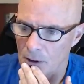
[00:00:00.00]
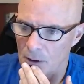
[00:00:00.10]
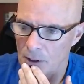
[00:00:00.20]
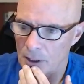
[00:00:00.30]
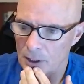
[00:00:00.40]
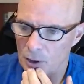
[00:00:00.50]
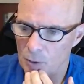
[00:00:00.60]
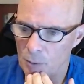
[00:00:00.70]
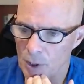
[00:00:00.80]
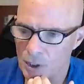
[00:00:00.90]
You didn't get to do
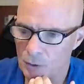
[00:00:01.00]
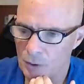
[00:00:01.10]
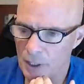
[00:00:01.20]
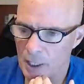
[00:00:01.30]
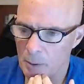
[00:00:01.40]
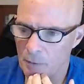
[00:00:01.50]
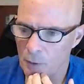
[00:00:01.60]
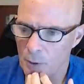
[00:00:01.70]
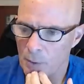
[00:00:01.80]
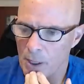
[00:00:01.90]
much with the Hemi
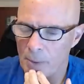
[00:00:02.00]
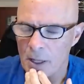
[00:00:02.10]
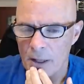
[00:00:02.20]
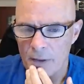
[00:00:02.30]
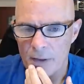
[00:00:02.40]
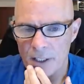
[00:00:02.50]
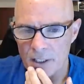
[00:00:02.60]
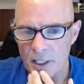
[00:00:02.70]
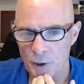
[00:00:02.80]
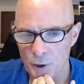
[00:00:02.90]
before it popped. That's
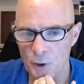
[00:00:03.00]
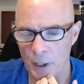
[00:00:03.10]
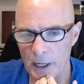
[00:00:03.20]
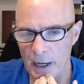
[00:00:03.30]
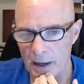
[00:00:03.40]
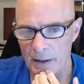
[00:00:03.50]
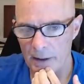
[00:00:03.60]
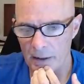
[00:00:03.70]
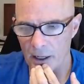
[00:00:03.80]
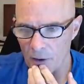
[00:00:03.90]
not true. I had
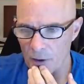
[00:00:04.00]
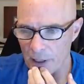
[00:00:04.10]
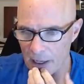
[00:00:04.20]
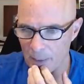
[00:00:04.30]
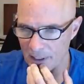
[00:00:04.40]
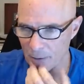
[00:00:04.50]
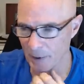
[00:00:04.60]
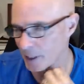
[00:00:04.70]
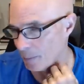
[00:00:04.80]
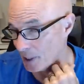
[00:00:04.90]
uh, other Hemis that we
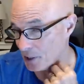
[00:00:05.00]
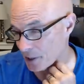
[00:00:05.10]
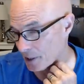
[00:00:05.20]
did a bunch of